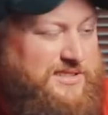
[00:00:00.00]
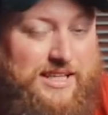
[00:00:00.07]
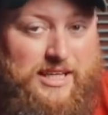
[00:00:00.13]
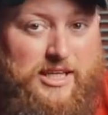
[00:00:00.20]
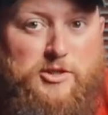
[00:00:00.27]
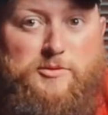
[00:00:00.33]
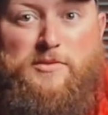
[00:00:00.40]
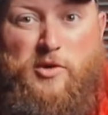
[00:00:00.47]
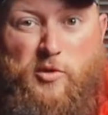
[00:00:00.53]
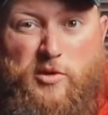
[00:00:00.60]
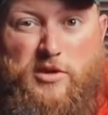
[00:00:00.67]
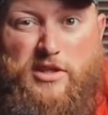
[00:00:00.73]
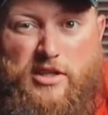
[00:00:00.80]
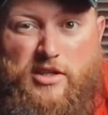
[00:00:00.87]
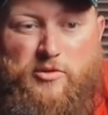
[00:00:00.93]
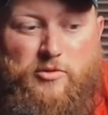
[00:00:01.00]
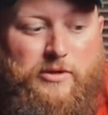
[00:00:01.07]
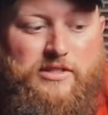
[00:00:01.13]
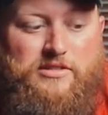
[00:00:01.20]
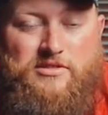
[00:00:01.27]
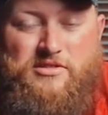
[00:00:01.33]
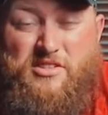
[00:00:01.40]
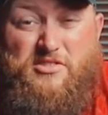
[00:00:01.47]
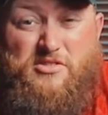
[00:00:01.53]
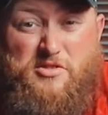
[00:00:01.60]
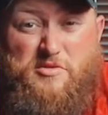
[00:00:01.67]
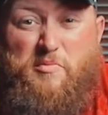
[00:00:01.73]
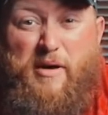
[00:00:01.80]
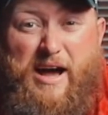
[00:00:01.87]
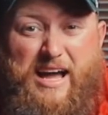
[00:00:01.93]
that gives me a really good reason to
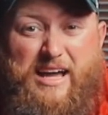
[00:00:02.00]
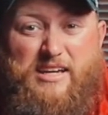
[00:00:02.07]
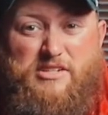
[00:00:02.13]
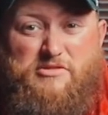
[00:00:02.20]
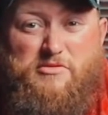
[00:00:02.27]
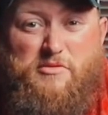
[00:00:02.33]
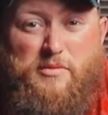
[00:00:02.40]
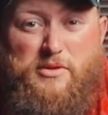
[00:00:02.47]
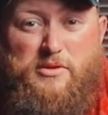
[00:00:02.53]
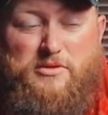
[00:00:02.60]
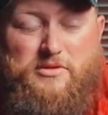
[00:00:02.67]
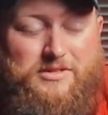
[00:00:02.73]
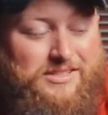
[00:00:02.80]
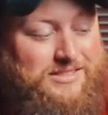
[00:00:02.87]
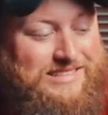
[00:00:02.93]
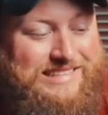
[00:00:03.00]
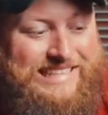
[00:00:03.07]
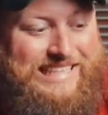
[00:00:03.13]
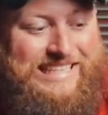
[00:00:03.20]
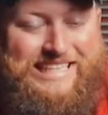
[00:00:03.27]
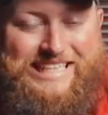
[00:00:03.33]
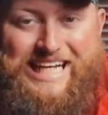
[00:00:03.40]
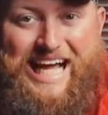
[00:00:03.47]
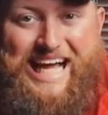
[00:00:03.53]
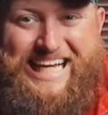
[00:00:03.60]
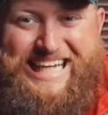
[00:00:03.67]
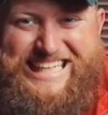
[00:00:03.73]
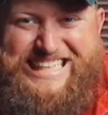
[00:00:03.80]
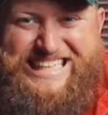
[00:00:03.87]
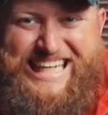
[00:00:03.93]
just buy extra boots, because
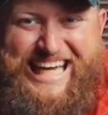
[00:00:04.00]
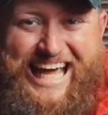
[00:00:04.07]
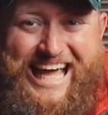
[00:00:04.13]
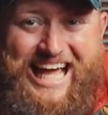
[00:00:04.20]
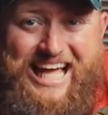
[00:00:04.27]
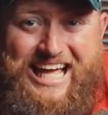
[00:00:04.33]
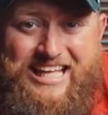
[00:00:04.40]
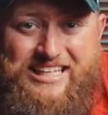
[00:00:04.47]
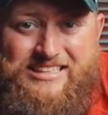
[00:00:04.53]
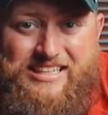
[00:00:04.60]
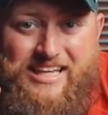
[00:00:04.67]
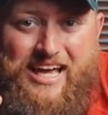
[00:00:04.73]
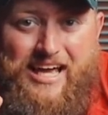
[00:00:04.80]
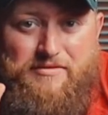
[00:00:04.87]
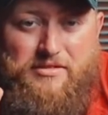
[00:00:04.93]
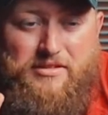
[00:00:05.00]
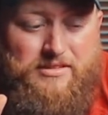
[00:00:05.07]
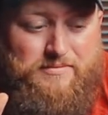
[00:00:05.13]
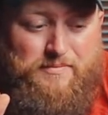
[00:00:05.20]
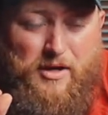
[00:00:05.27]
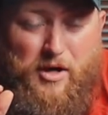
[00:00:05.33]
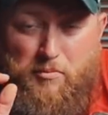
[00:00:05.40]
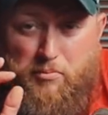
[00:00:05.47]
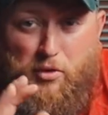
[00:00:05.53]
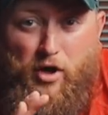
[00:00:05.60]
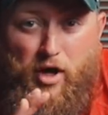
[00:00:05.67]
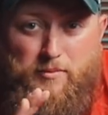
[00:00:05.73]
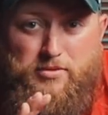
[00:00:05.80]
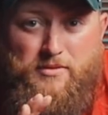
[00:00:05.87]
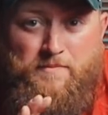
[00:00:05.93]
I kind of have a
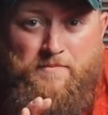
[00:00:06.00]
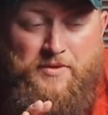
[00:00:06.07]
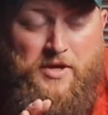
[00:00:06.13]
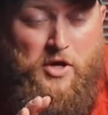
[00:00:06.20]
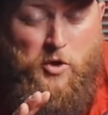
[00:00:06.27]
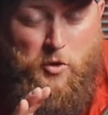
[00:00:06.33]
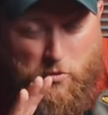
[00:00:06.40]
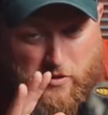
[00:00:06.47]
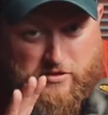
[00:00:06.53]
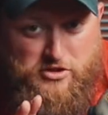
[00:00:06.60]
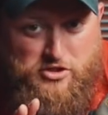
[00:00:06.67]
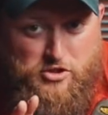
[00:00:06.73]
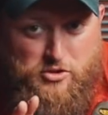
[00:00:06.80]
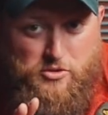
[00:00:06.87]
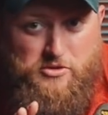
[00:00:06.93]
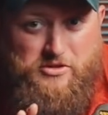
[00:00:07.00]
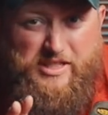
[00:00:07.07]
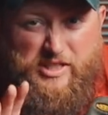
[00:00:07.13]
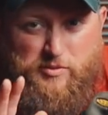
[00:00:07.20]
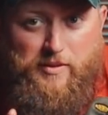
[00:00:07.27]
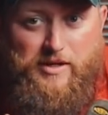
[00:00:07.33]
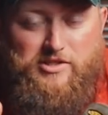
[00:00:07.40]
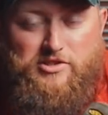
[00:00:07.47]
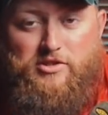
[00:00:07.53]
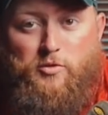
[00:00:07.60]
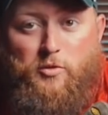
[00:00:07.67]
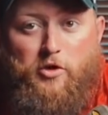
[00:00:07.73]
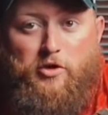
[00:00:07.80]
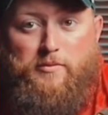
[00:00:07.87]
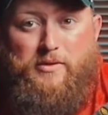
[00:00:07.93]
problem with shoes, especially
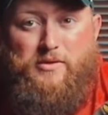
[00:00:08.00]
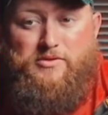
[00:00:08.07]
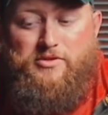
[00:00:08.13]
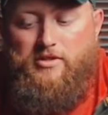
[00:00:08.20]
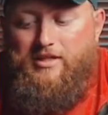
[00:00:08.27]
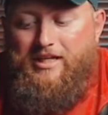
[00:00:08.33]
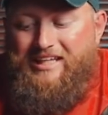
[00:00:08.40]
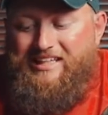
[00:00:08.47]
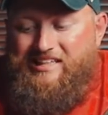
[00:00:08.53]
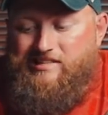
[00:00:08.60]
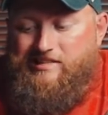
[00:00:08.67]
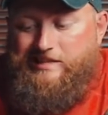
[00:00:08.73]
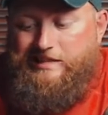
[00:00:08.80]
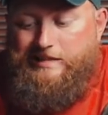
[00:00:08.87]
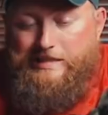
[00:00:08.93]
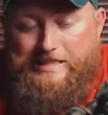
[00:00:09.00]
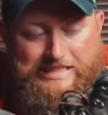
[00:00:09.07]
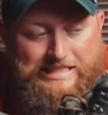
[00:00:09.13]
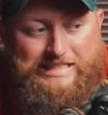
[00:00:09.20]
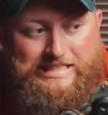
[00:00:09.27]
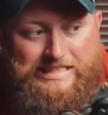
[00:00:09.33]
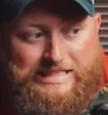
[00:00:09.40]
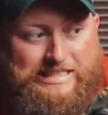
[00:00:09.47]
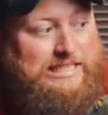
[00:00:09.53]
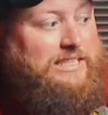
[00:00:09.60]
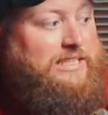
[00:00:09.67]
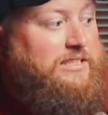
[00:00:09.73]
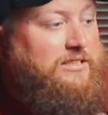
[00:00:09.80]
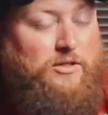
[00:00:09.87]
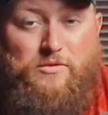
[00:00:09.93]
work boots here lately. So
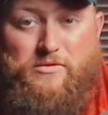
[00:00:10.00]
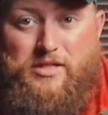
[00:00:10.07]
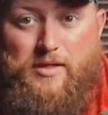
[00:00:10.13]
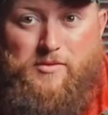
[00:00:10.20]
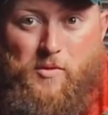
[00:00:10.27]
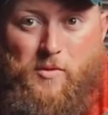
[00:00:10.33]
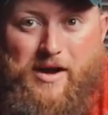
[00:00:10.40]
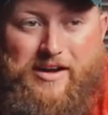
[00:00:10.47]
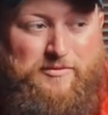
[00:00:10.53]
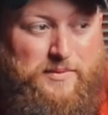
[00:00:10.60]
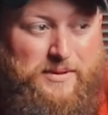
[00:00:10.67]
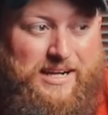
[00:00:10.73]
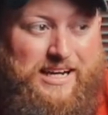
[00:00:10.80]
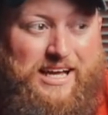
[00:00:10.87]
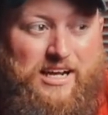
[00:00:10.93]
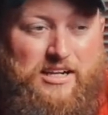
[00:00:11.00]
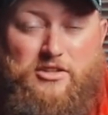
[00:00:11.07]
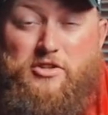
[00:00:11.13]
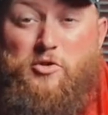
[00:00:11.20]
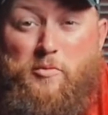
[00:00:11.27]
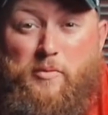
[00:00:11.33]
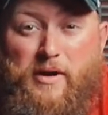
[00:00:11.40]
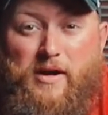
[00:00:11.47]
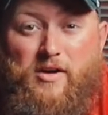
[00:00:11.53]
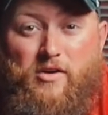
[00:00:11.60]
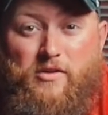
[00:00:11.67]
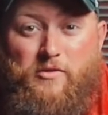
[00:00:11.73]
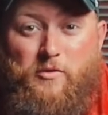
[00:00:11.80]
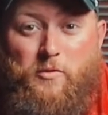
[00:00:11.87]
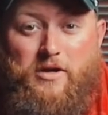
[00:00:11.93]
don't tell my wife, but I got a new pair
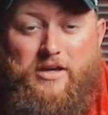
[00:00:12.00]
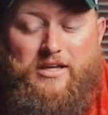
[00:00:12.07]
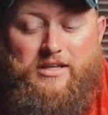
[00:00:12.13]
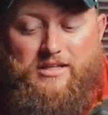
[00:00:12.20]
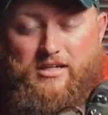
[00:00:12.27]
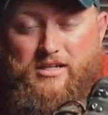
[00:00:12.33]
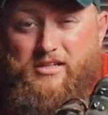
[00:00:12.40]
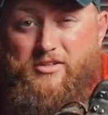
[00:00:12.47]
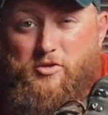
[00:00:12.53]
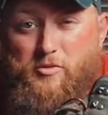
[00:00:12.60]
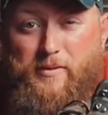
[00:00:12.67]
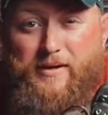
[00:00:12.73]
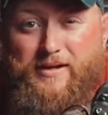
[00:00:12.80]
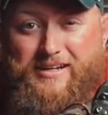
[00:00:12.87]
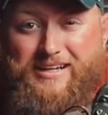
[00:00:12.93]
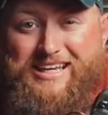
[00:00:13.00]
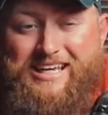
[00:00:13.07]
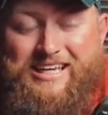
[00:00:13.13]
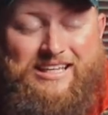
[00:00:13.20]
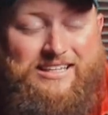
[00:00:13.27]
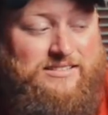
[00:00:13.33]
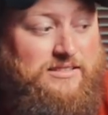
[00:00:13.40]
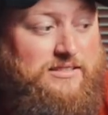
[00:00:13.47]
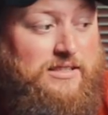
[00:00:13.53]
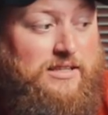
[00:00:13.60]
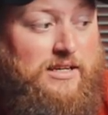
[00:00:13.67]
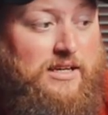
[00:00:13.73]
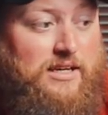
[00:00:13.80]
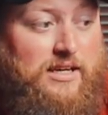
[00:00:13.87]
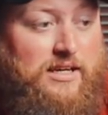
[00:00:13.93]
on the way, a new pair of Keens,
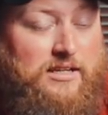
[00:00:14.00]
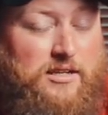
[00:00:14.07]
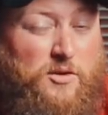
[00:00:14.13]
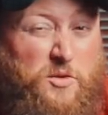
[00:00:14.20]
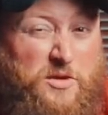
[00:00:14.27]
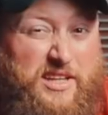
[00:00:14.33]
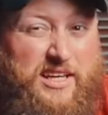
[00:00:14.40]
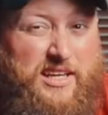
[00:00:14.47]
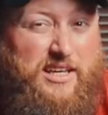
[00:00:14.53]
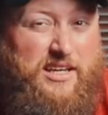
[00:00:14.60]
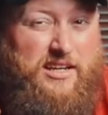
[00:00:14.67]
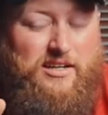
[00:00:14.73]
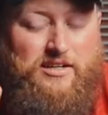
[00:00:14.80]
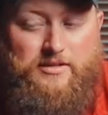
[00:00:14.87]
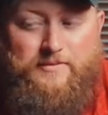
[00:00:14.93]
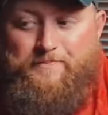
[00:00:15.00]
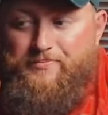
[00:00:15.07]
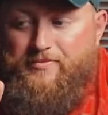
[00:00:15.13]
and when they get here,